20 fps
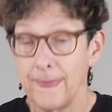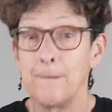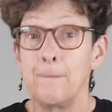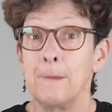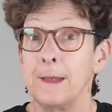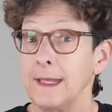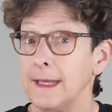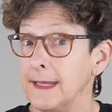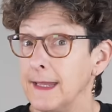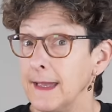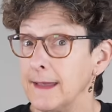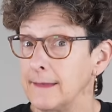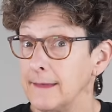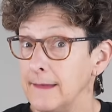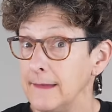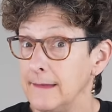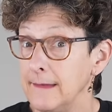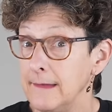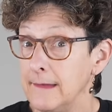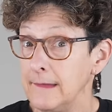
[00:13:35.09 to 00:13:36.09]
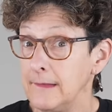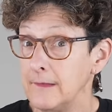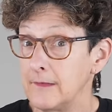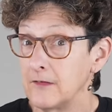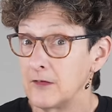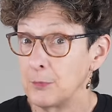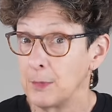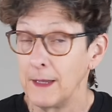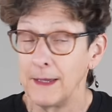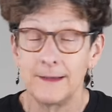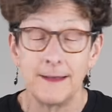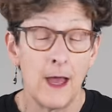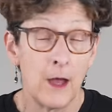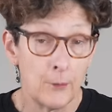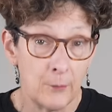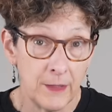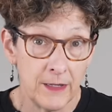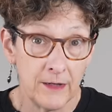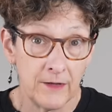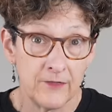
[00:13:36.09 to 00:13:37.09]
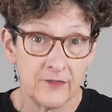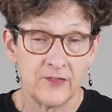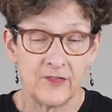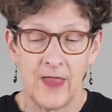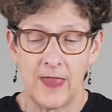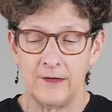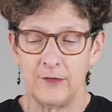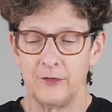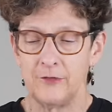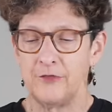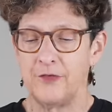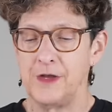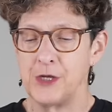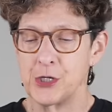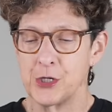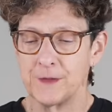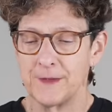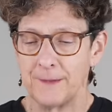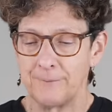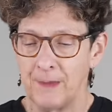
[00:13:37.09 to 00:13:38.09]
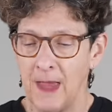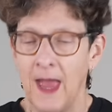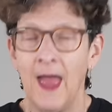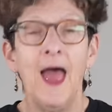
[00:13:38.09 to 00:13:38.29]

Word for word: the mini L E D display now being a standard feature there.